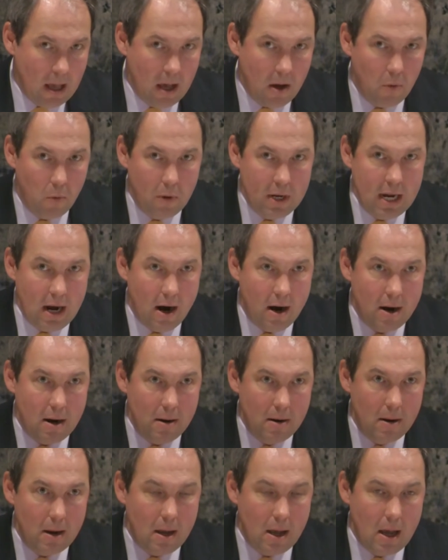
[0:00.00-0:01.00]
we
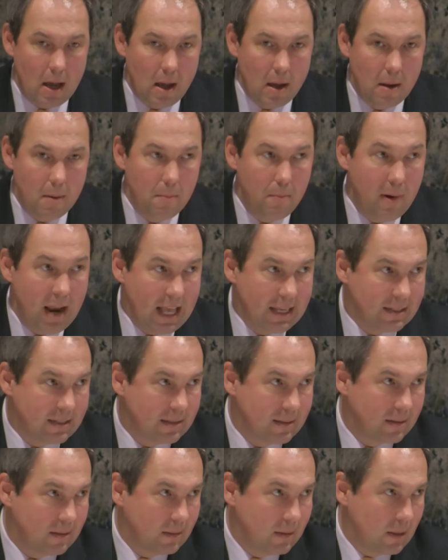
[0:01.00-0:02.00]
are
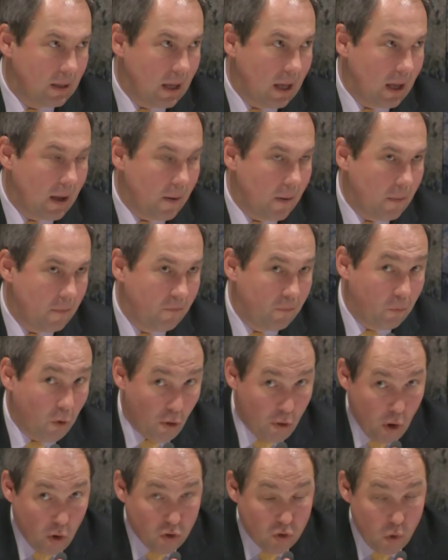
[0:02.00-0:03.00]
blessed for
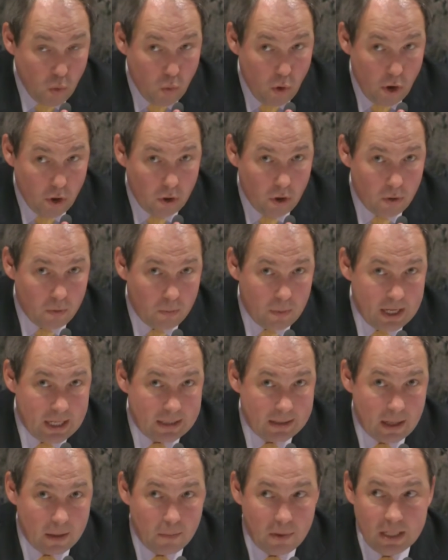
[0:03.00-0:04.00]
those who work on
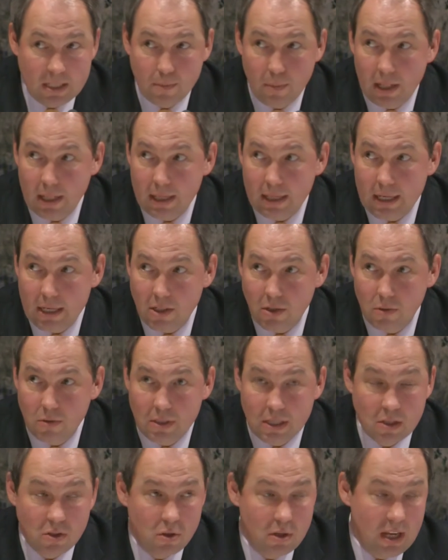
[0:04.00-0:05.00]
peace and peace-building issues
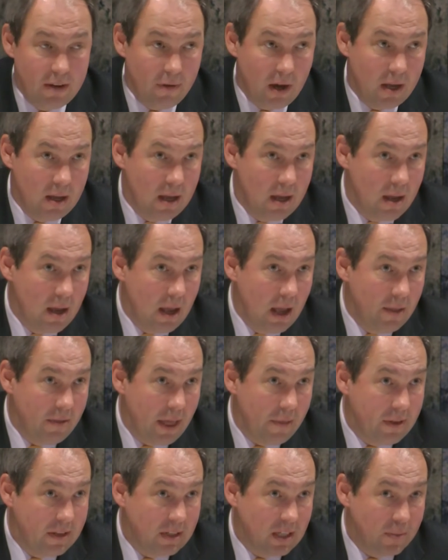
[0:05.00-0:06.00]
in Geneva,
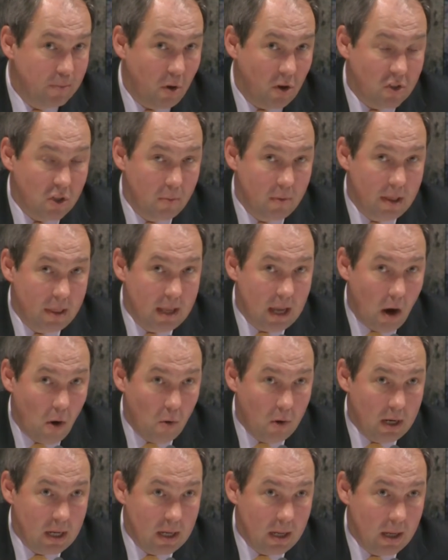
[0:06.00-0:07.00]
that this is possibly the
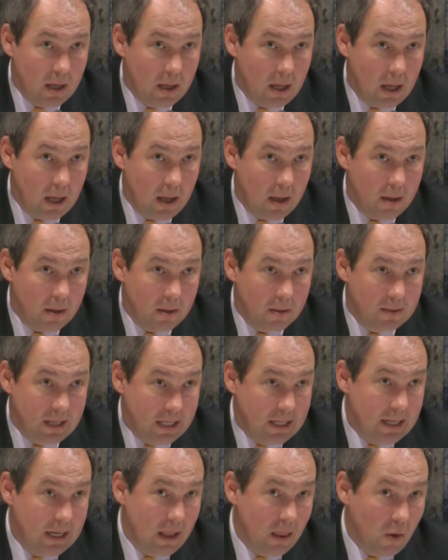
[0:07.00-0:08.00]
only
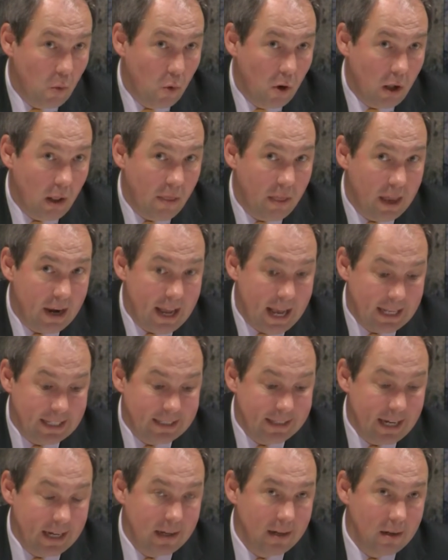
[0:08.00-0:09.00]
city in the world that has
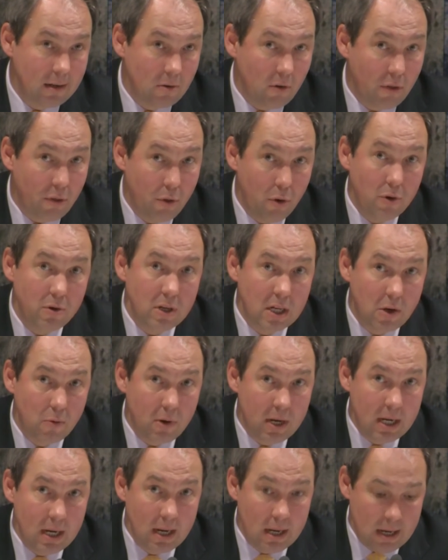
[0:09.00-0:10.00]
second or third
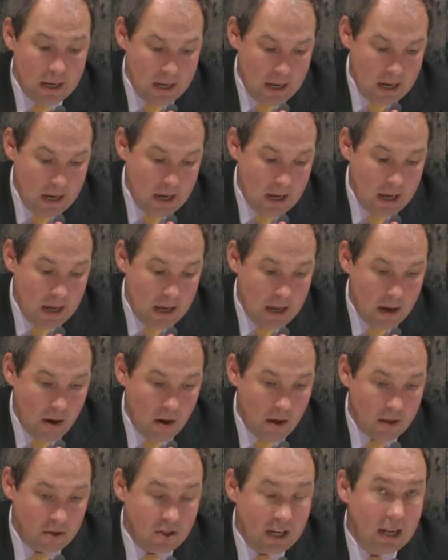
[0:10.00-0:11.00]
degree
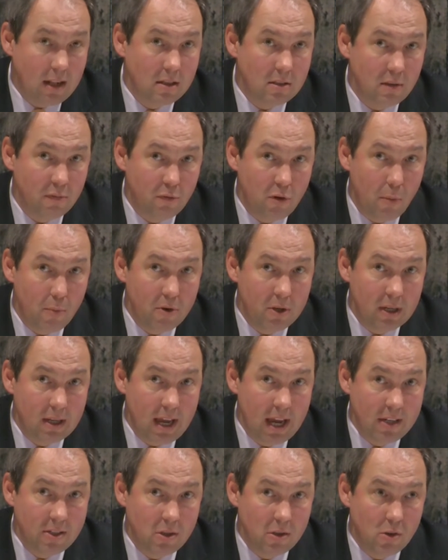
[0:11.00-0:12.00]
channels of
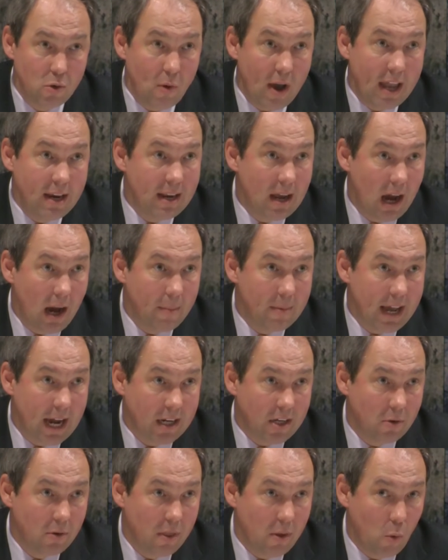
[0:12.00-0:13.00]
communication to any armed
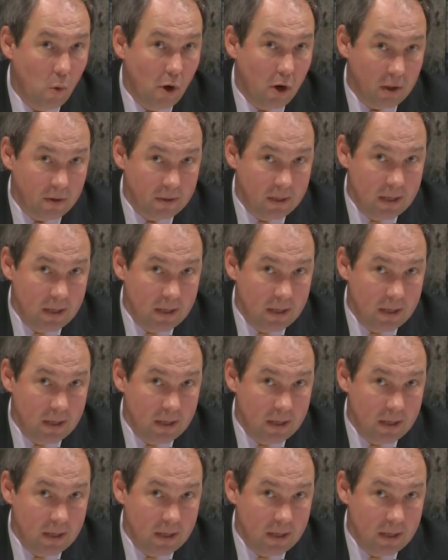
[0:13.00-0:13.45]
actor in the world,